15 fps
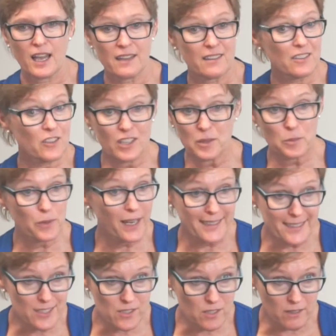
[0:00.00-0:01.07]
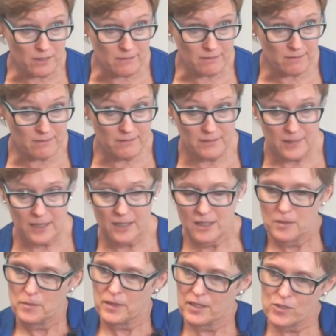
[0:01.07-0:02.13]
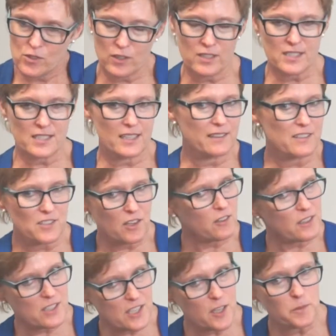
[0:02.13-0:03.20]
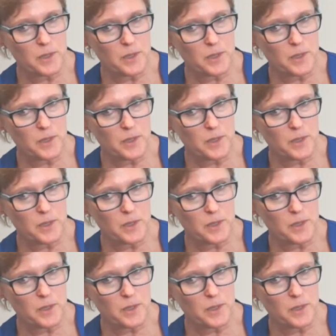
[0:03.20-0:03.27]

and that you can practice on. Because honestly, there's only so